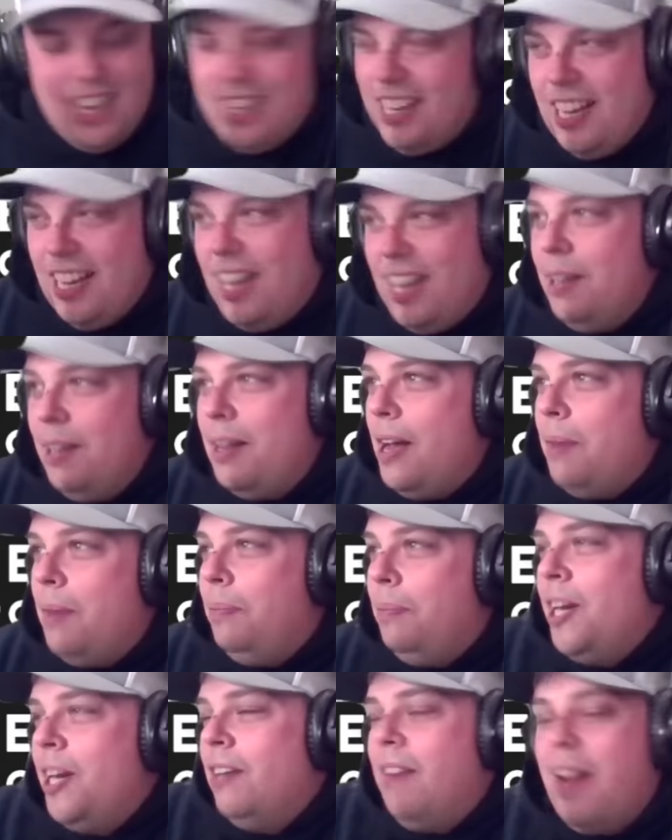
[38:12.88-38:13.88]

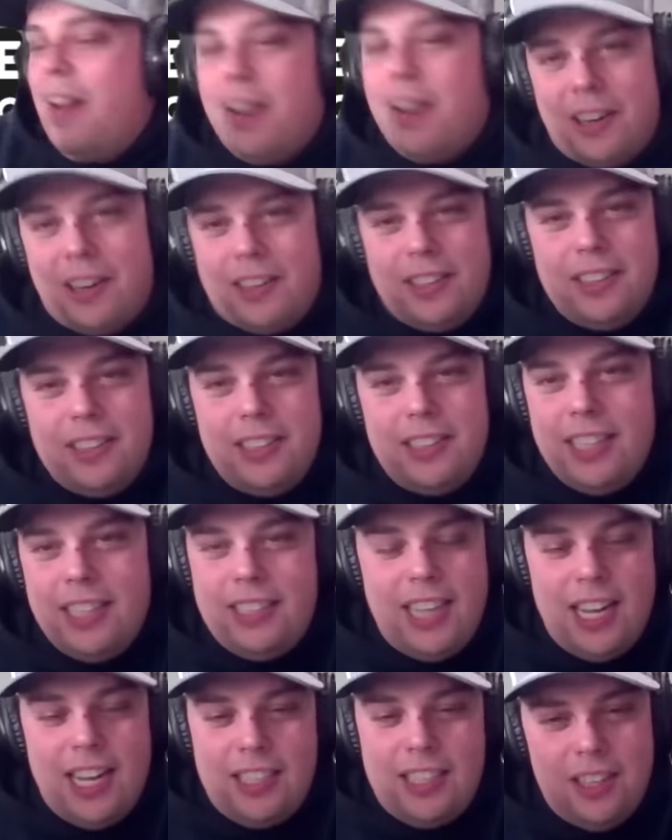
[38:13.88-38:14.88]
obliterate her. Like,
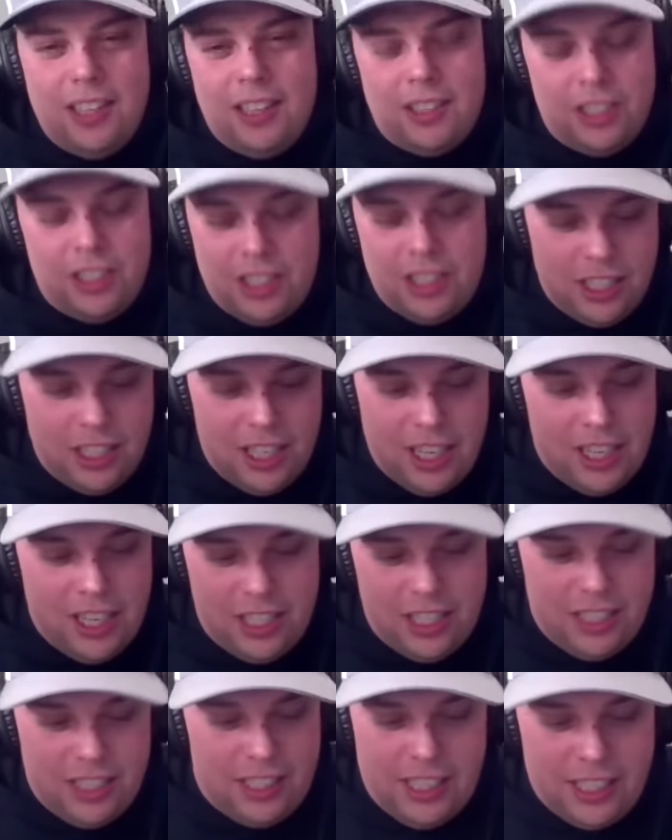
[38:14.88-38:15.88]
that's all.
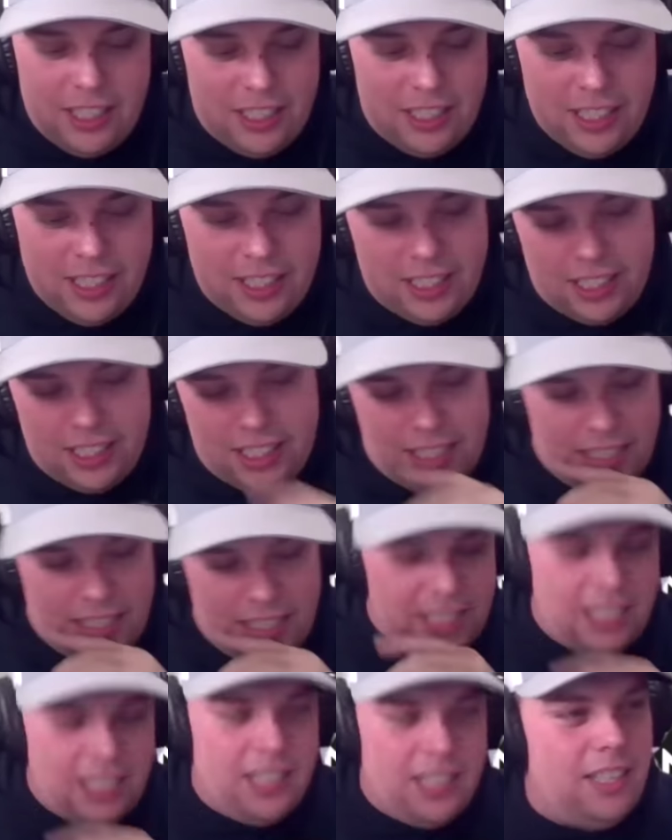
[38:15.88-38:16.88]

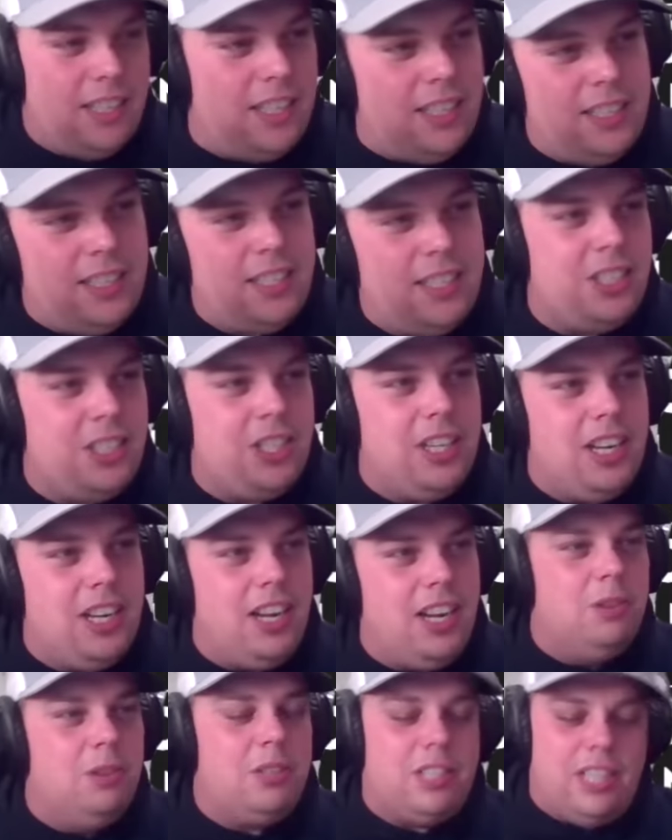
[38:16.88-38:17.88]
It's such an
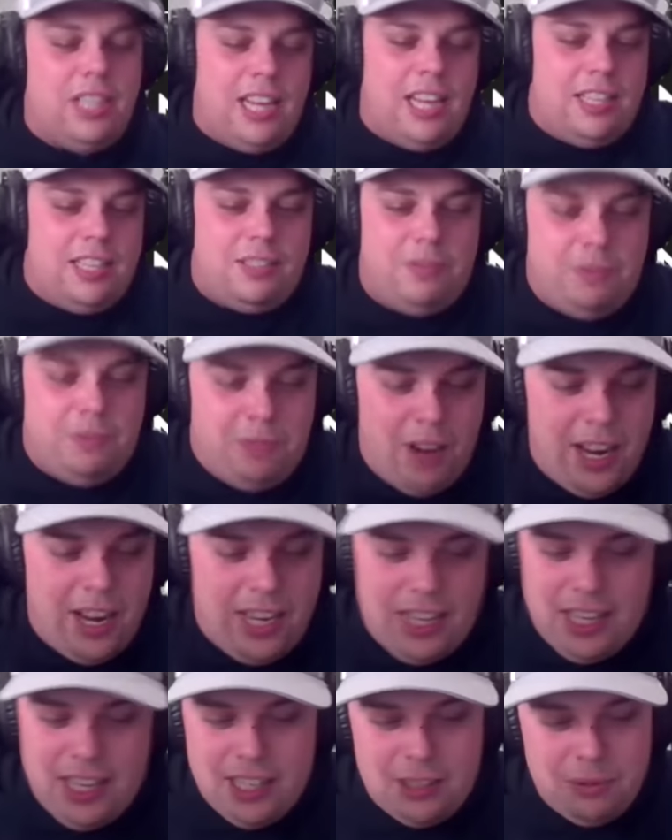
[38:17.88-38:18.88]
outclassed fight.
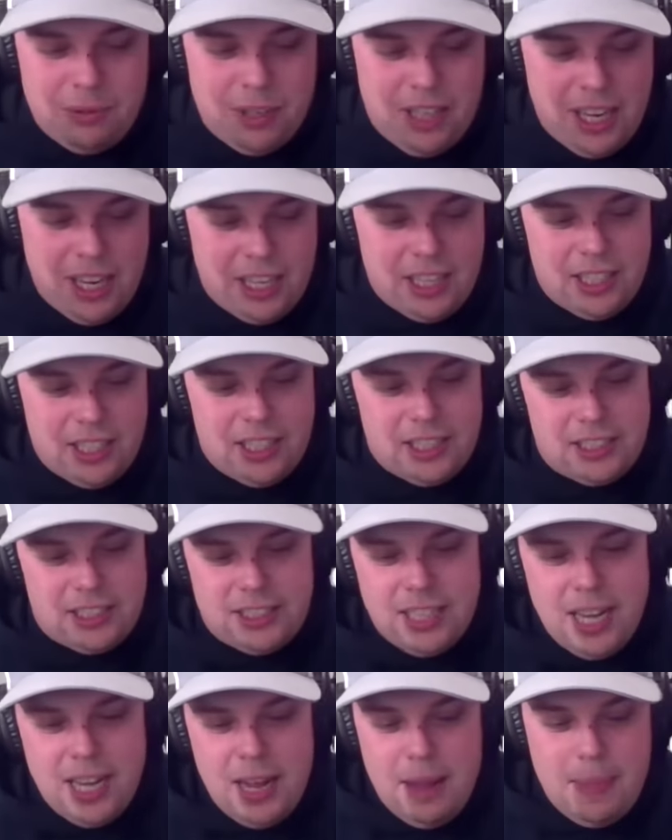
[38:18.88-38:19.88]
It's ridiculous.
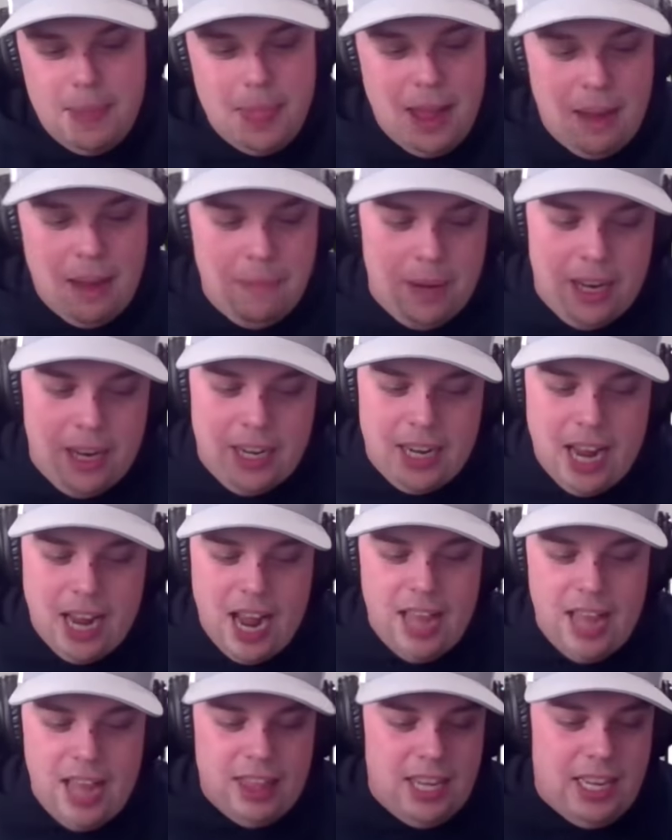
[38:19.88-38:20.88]
I mean,
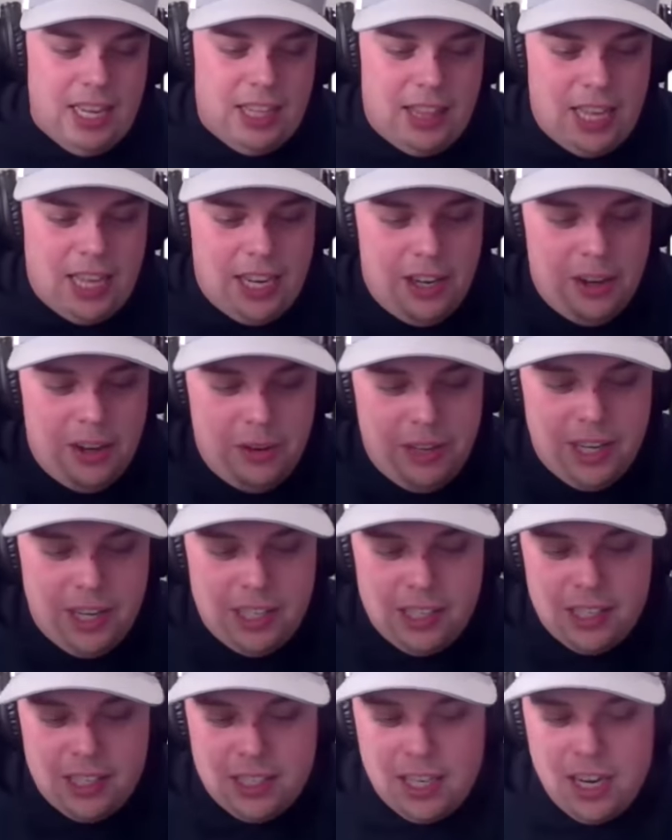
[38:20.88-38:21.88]
I think that
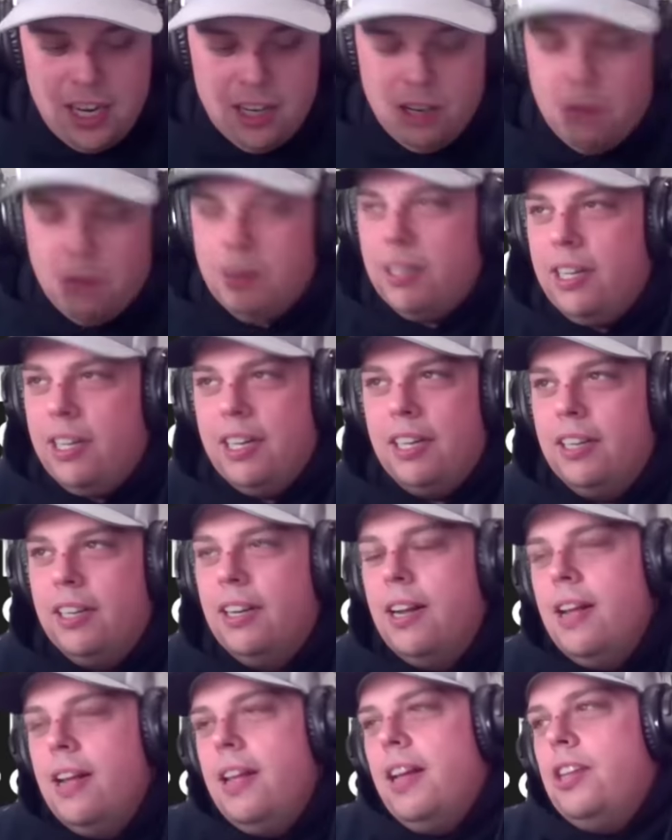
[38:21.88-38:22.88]
Nunes is going to go in there
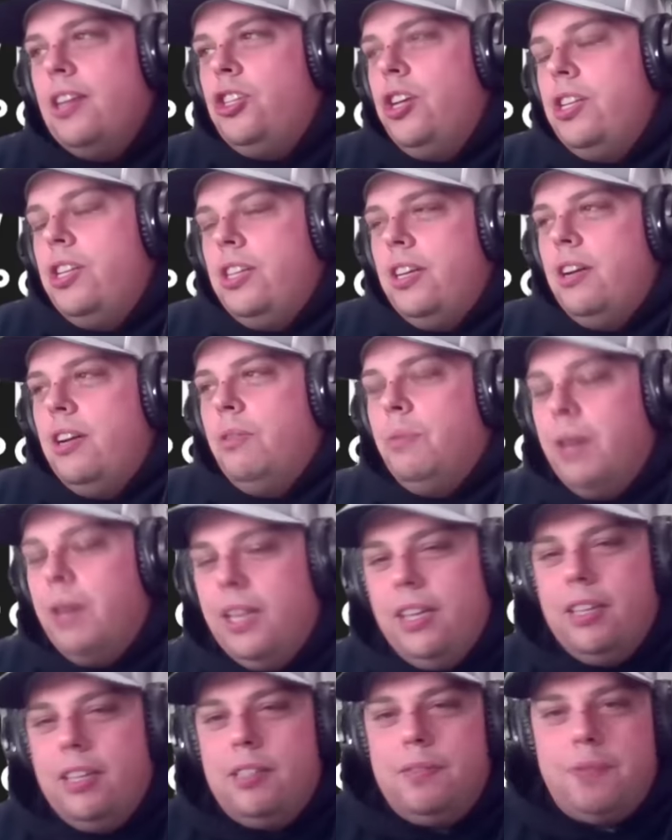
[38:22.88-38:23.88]
and she's going to
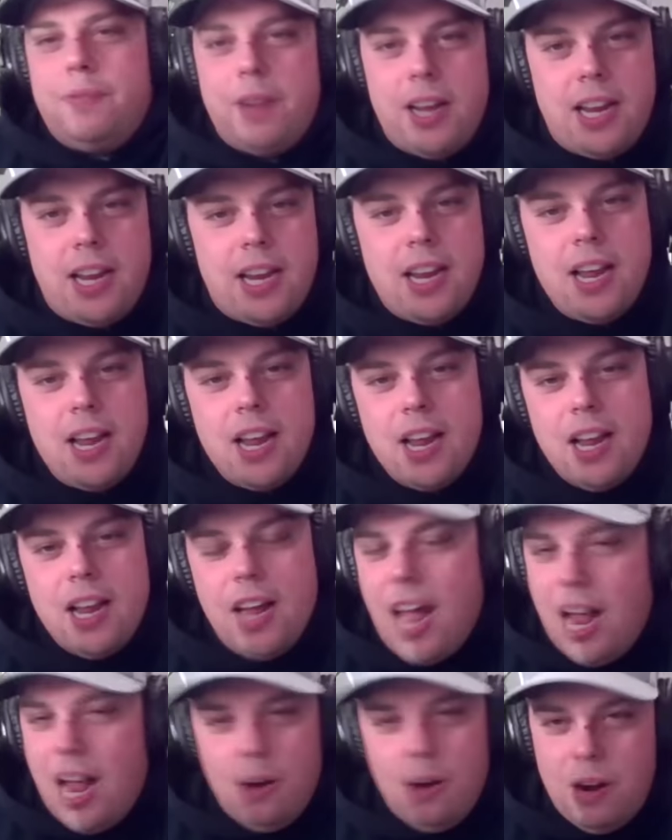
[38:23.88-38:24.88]
win this fight
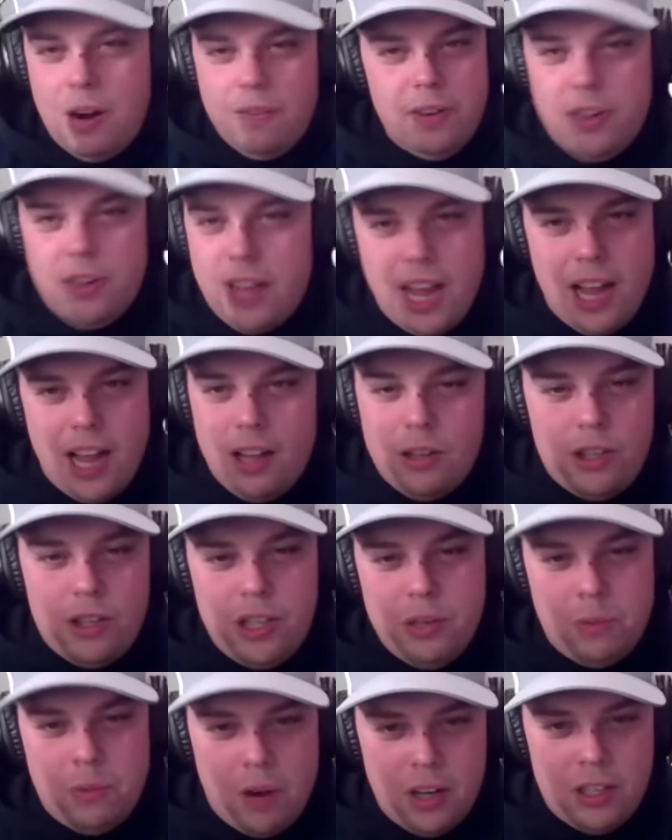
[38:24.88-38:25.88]
however the hell
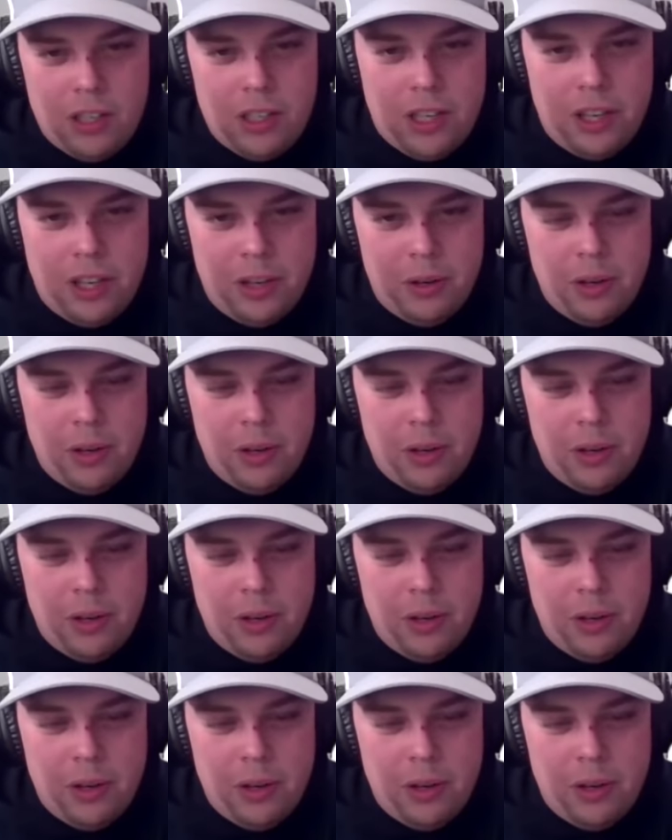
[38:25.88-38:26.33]
she wants to,